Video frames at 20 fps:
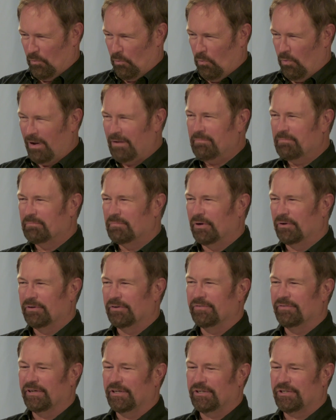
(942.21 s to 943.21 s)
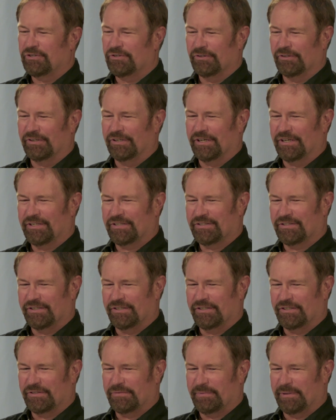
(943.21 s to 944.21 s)
What motivates Julie Esty
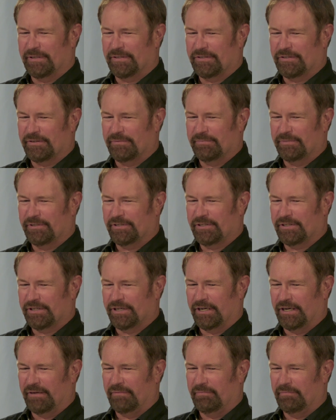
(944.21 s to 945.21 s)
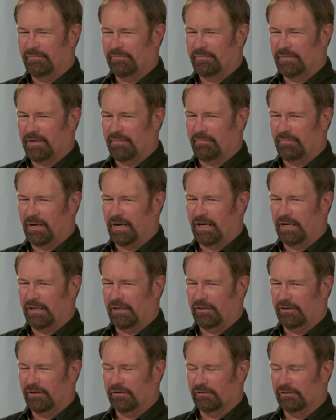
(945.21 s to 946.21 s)
to spend so much time
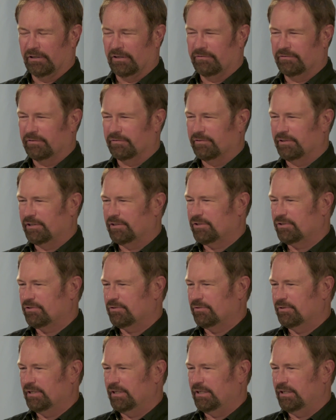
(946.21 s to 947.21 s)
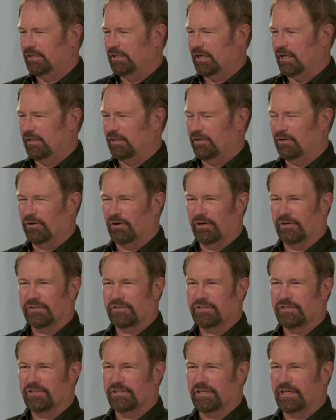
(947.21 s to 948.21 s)
combining her love of history and the
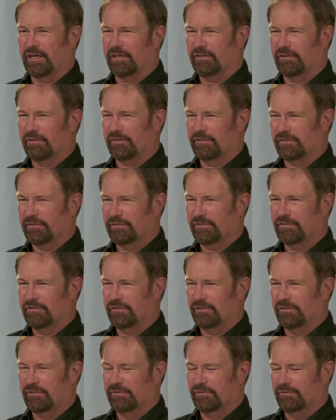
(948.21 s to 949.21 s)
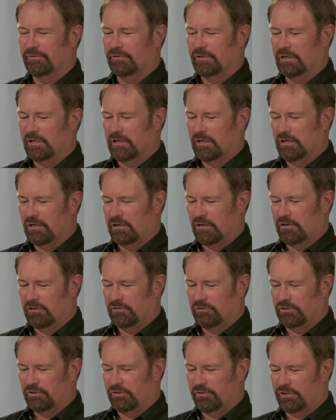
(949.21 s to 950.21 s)
arts together to
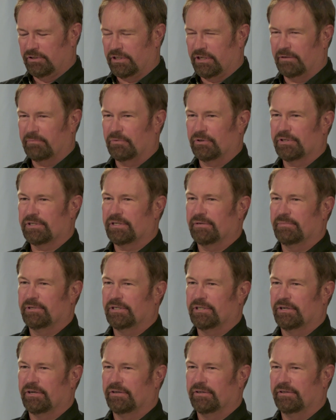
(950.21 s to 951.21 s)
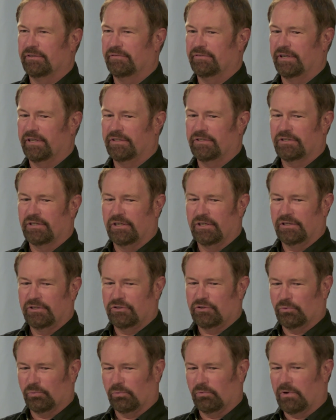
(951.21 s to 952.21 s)
do the Dunmore Cemetery event,
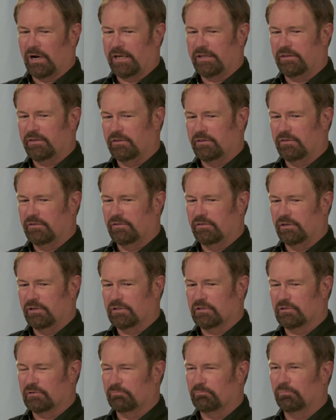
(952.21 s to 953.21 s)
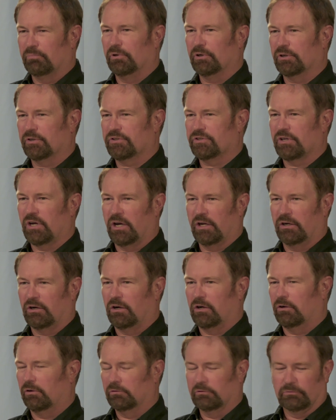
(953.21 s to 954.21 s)
to write these books on
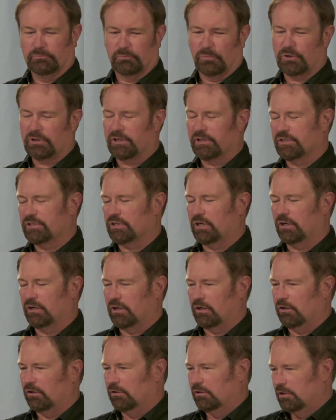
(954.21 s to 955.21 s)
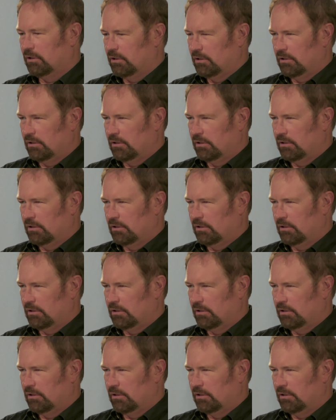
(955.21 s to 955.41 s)
our, our booklets on our